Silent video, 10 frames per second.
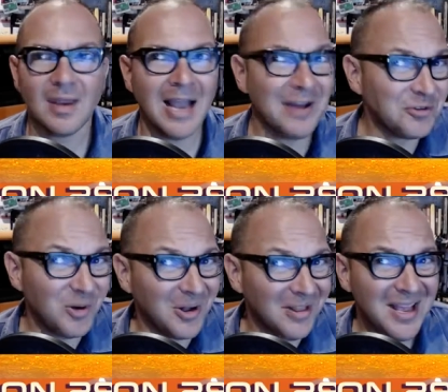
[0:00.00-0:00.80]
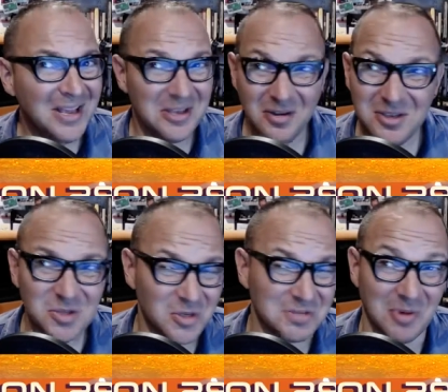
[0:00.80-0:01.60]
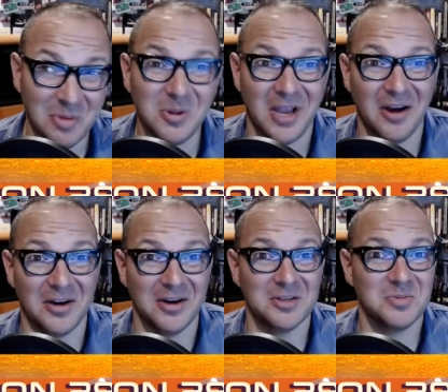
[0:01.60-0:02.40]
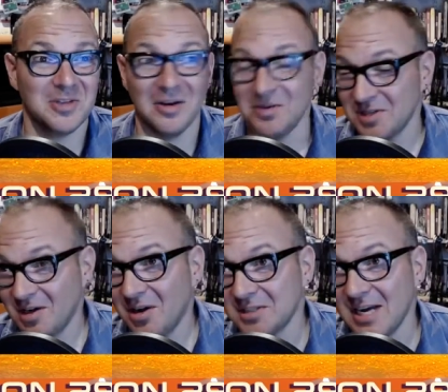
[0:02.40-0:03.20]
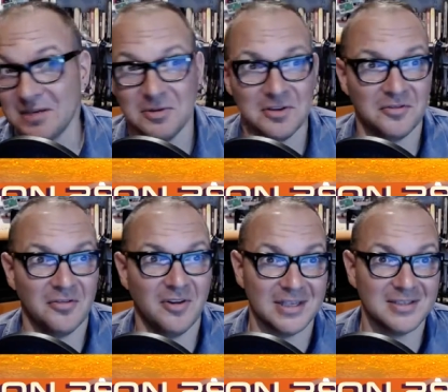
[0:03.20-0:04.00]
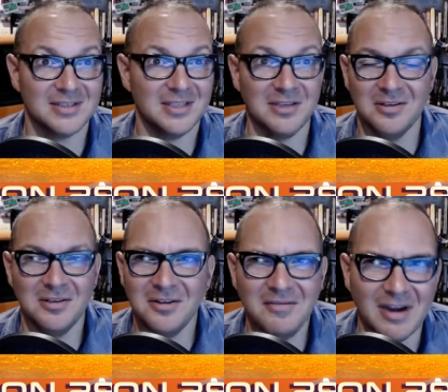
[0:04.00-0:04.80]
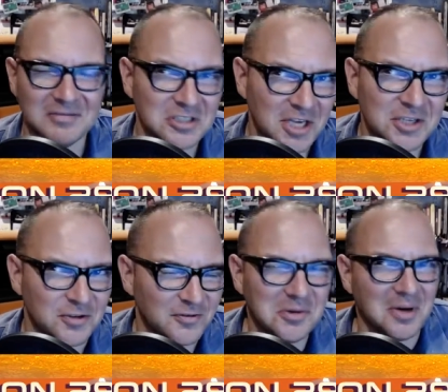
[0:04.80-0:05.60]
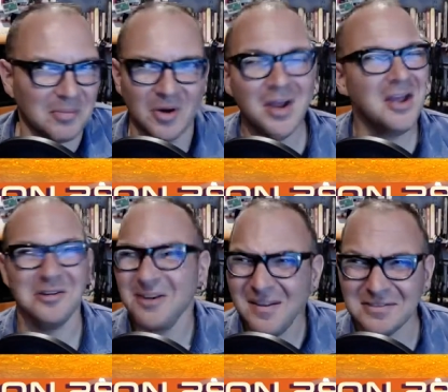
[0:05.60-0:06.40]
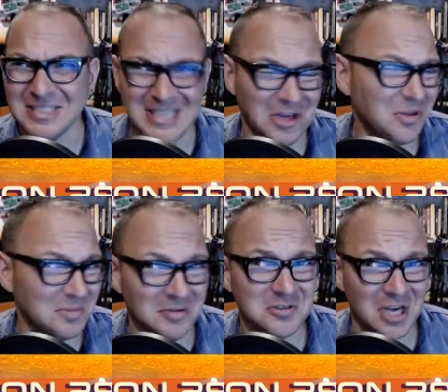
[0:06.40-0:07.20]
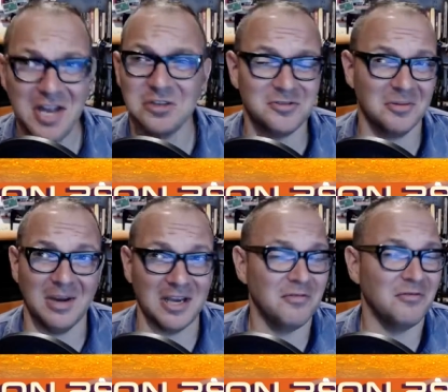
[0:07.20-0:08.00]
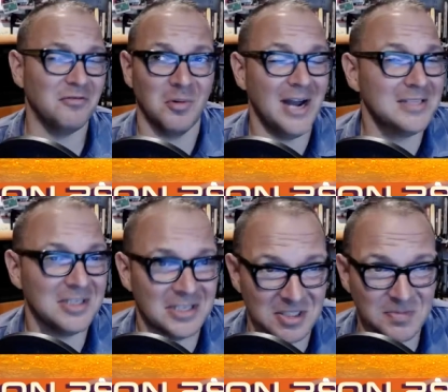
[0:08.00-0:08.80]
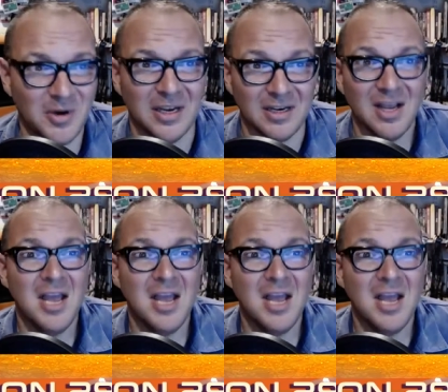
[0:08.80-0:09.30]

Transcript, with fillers: After all, you can switch mobile carriers without losing contact with your friends. You don't even have to change your phone number. You don't have to tell them you've changed from like Verizon to Sprint.